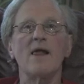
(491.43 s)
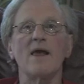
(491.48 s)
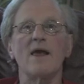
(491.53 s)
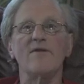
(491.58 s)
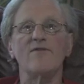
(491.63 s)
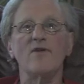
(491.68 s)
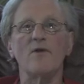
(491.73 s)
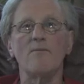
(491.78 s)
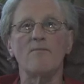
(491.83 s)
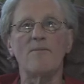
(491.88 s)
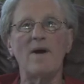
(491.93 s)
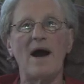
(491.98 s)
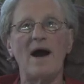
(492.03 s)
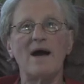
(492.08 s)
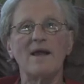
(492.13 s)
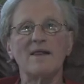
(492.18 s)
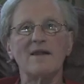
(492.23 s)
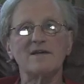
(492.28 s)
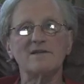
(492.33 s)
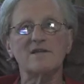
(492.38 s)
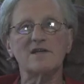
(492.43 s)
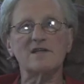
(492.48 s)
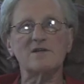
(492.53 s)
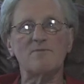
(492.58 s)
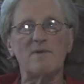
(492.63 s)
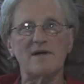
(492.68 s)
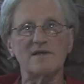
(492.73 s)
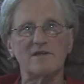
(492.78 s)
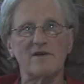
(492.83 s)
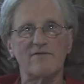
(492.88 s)
If you buy less
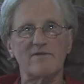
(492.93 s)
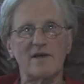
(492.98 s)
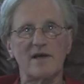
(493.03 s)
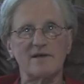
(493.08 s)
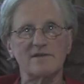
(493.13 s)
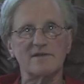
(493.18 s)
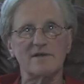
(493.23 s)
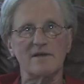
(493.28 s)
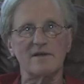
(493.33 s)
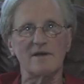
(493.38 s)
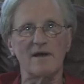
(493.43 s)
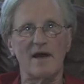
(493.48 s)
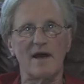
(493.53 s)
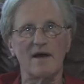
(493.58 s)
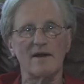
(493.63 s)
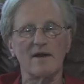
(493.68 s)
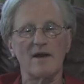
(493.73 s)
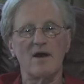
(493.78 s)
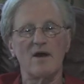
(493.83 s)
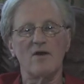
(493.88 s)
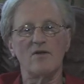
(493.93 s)
expensive tents than that,